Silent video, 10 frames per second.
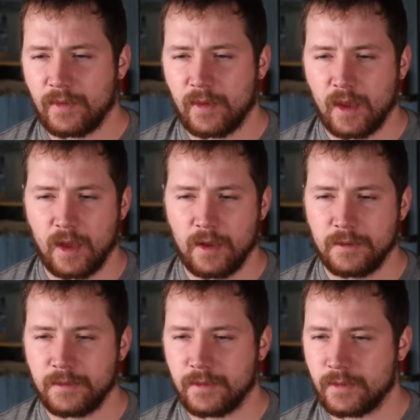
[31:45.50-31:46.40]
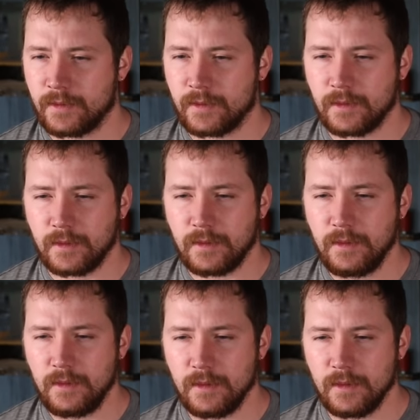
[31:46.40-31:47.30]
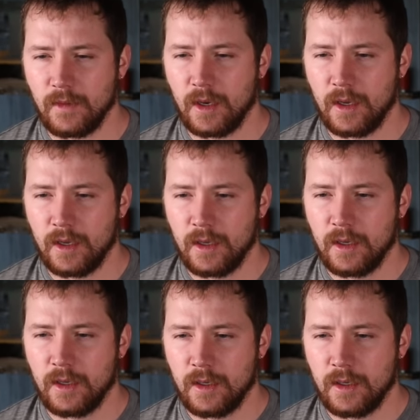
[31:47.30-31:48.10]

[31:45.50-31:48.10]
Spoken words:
(not speaking)